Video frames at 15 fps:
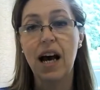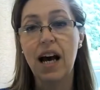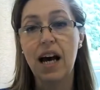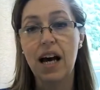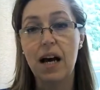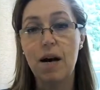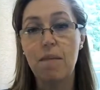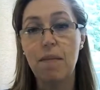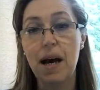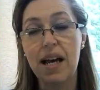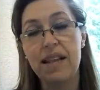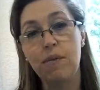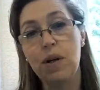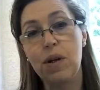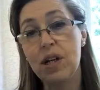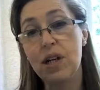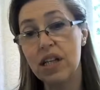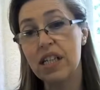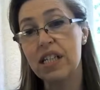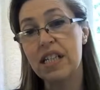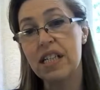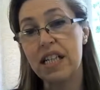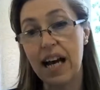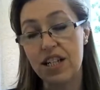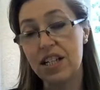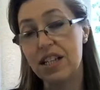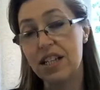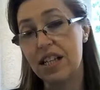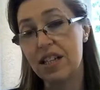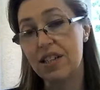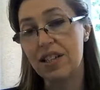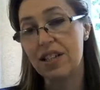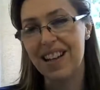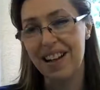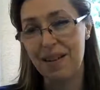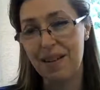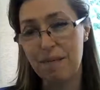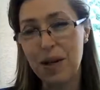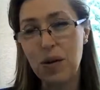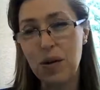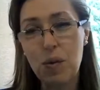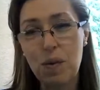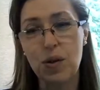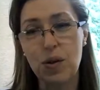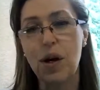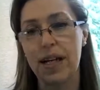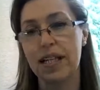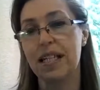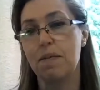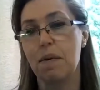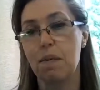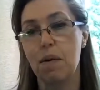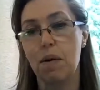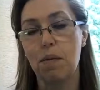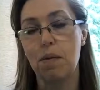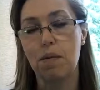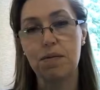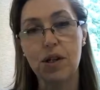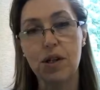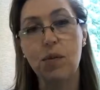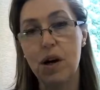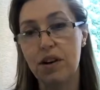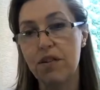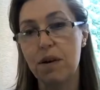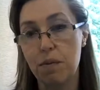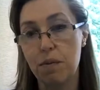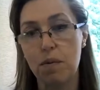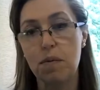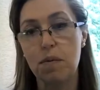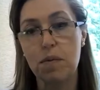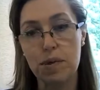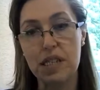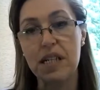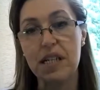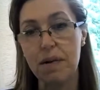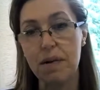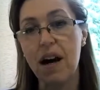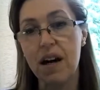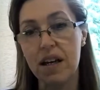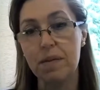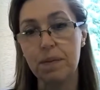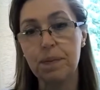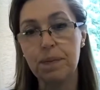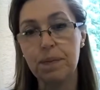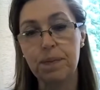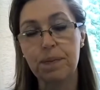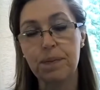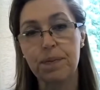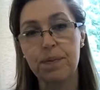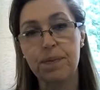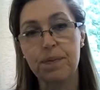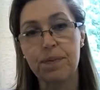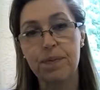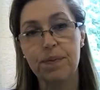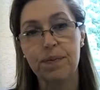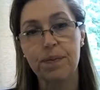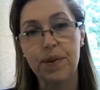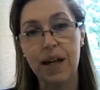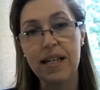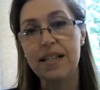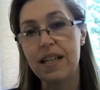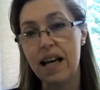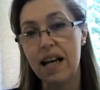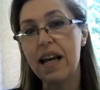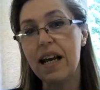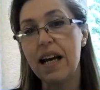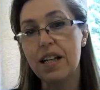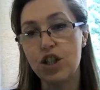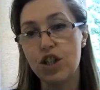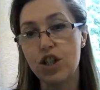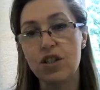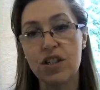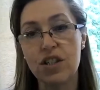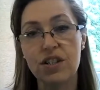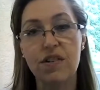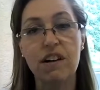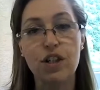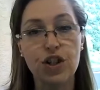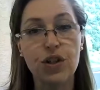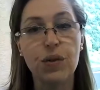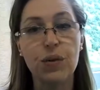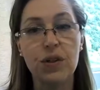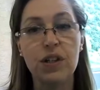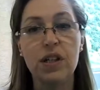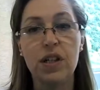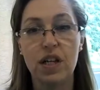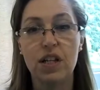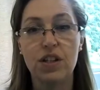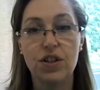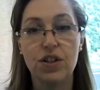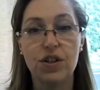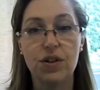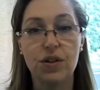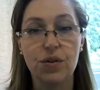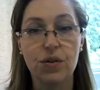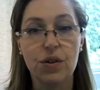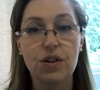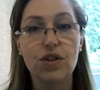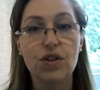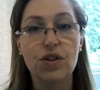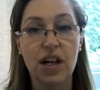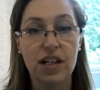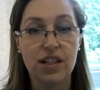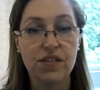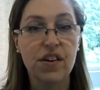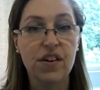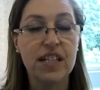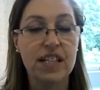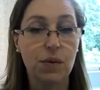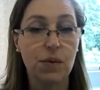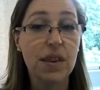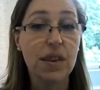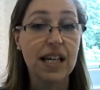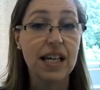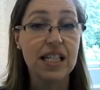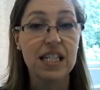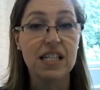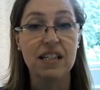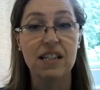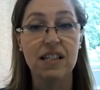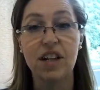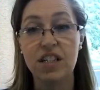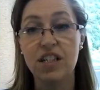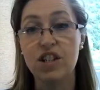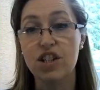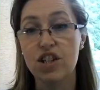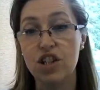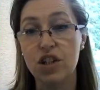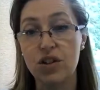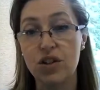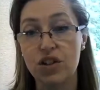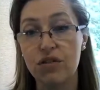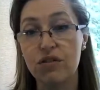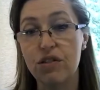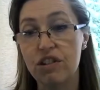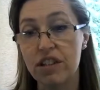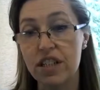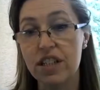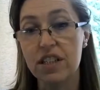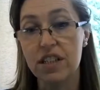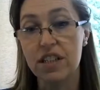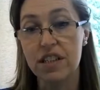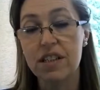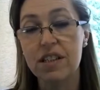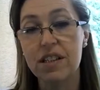And then when you look at it, actually almost all academic problems have got a welfare problem sitting behind them. And our tutors are very attuned to trying to find out what that is and finding a solution for it.